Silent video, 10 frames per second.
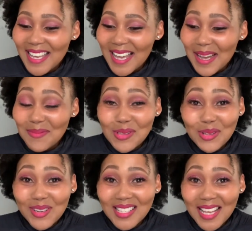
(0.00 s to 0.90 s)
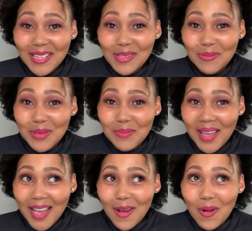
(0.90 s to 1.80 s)
I'm so excited to be
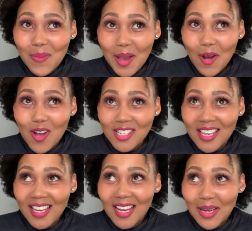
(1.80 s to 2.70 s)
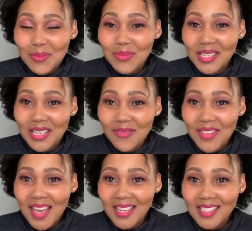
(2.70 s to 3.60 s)
back. Oh my gosh, I can't believe
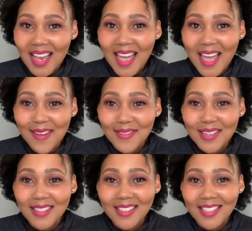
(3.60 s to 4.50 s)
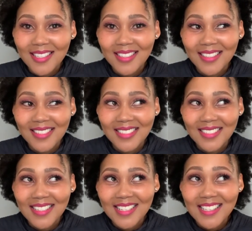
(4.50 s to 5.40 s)
that I haven't
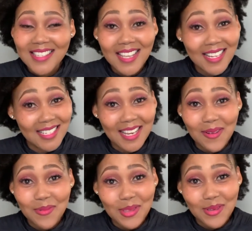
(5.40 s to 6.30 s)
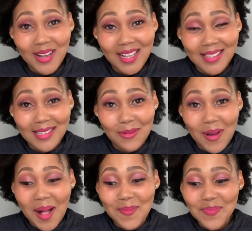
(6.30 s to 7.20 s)
sat down with you guys in a while.